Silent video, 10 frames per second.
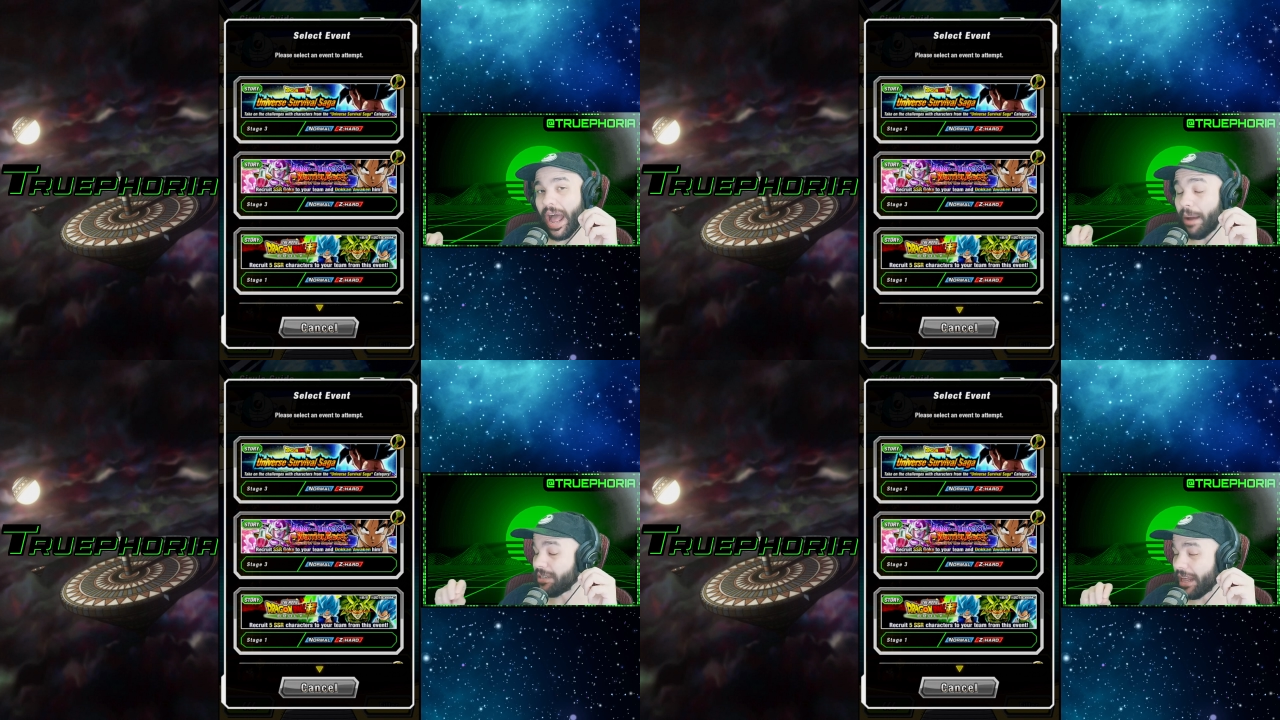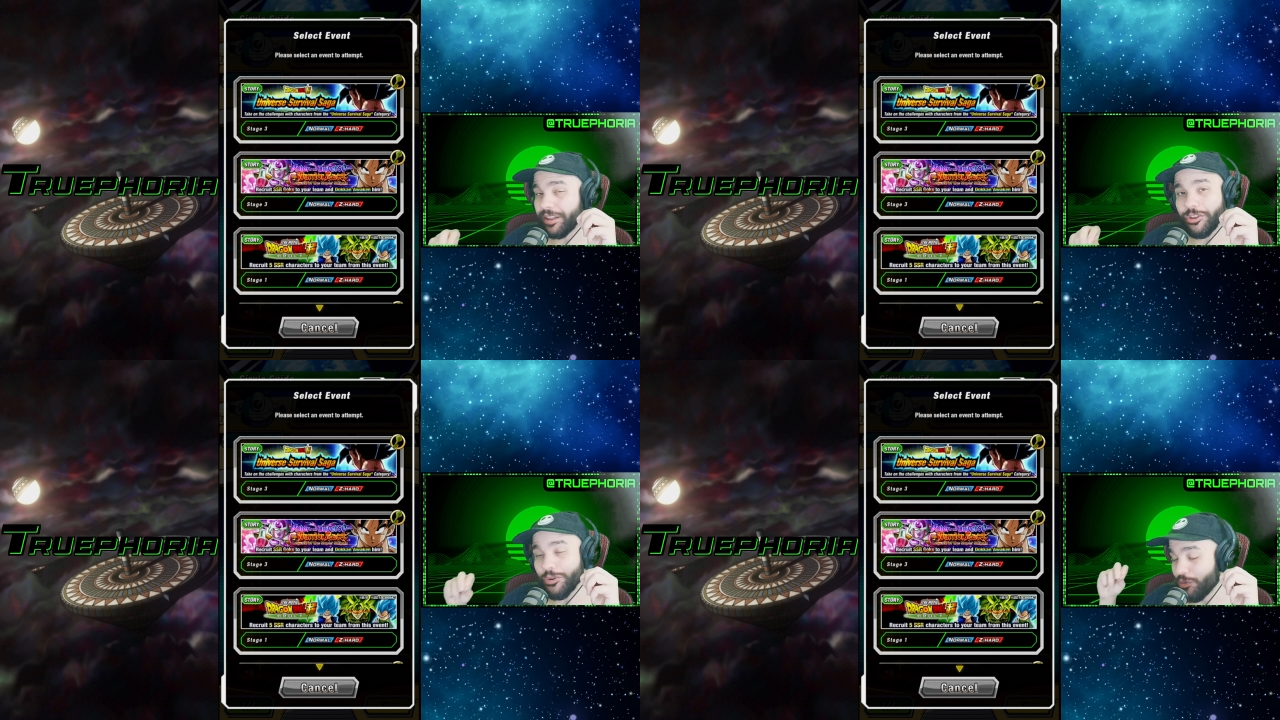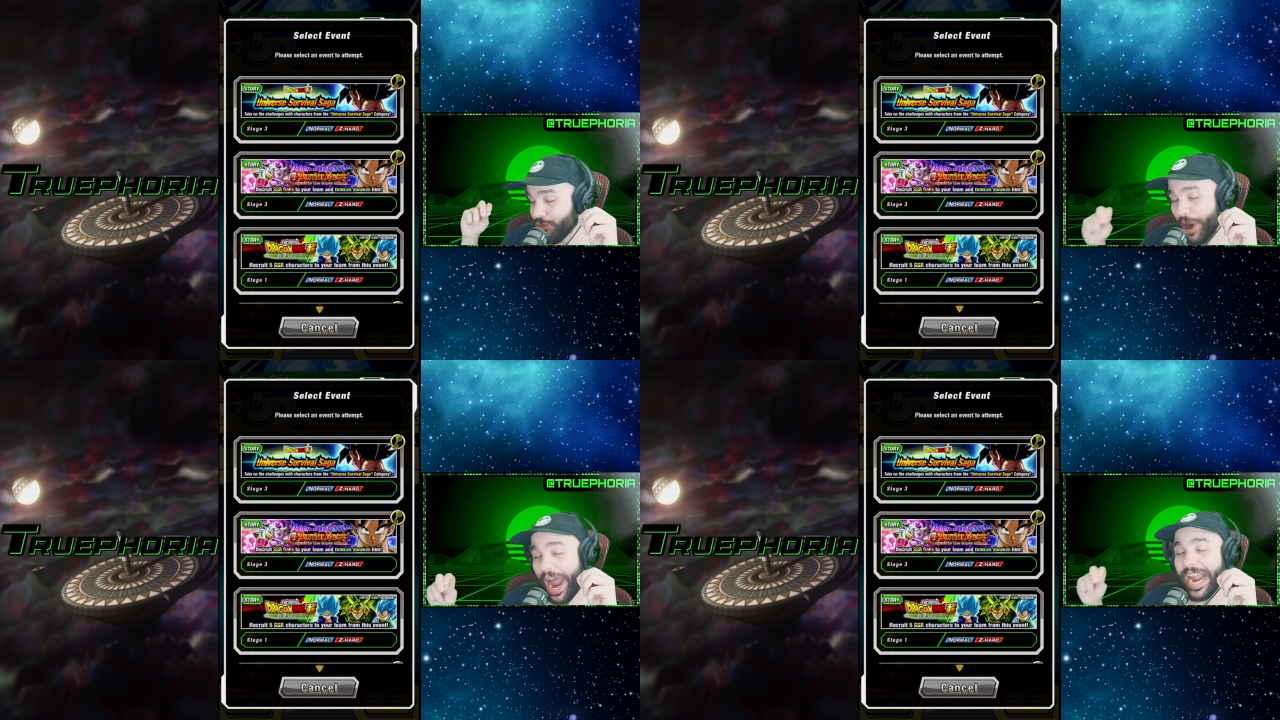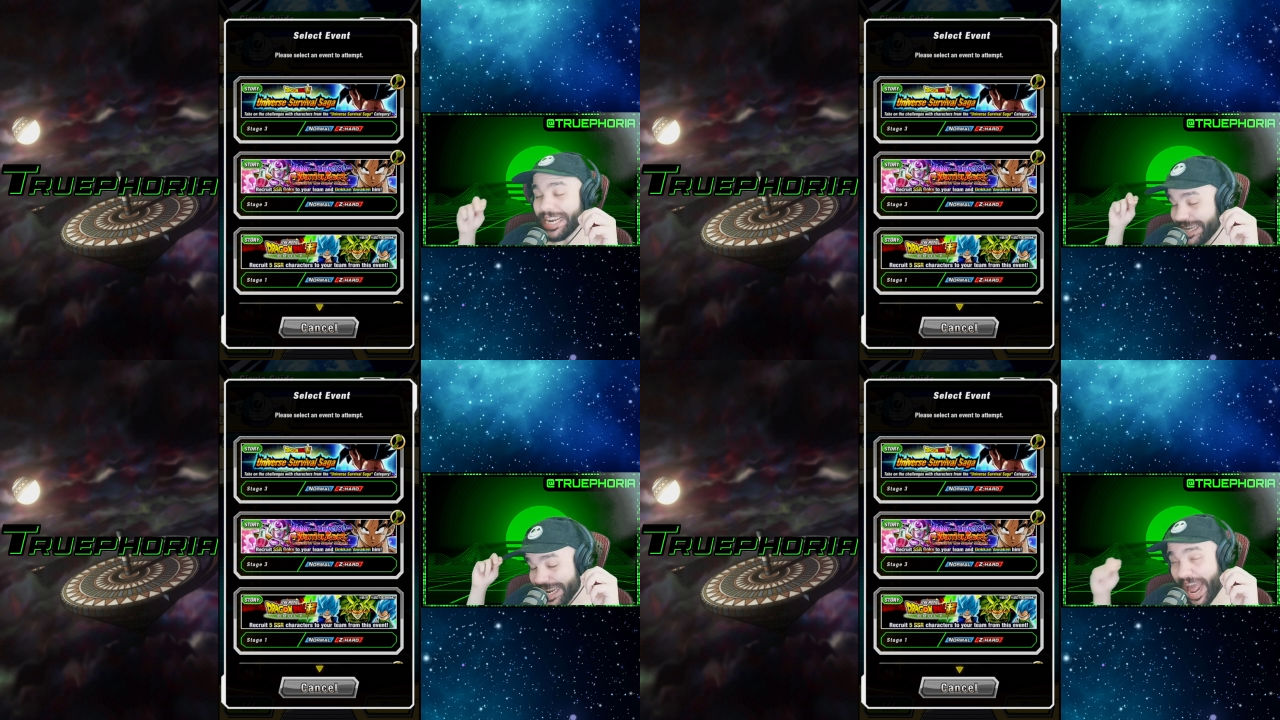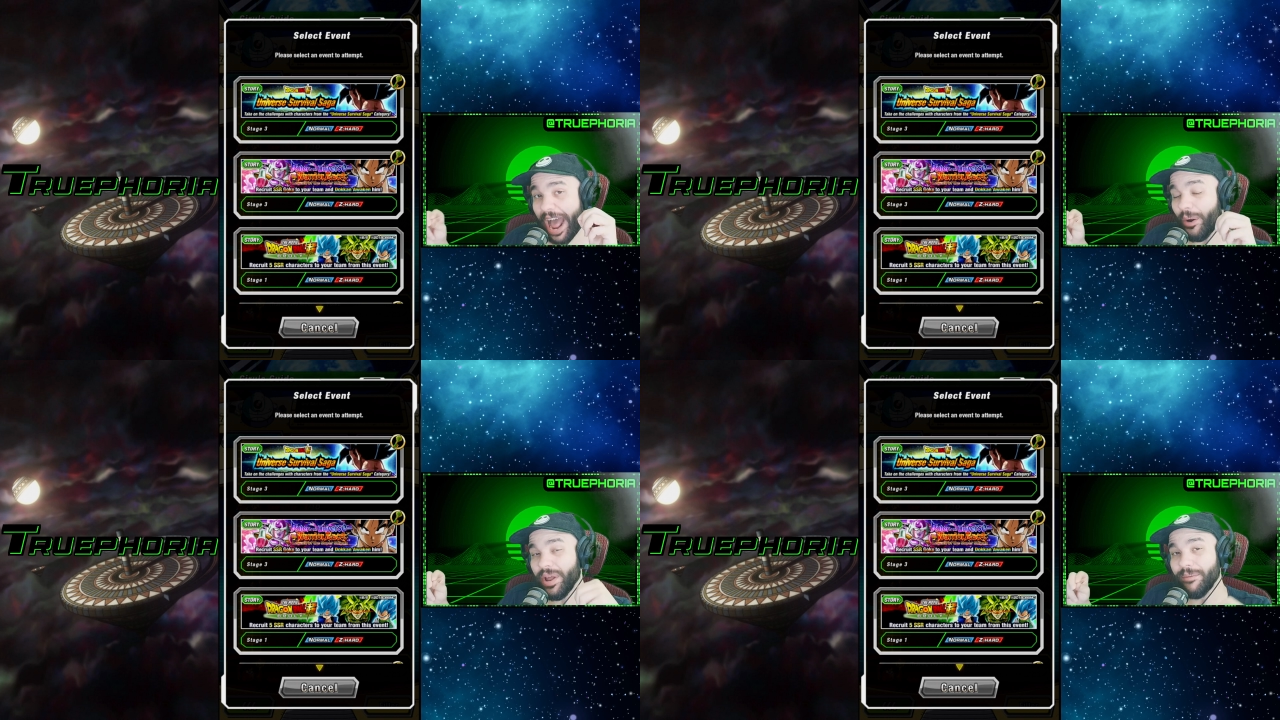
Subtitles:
I'm telling you right now,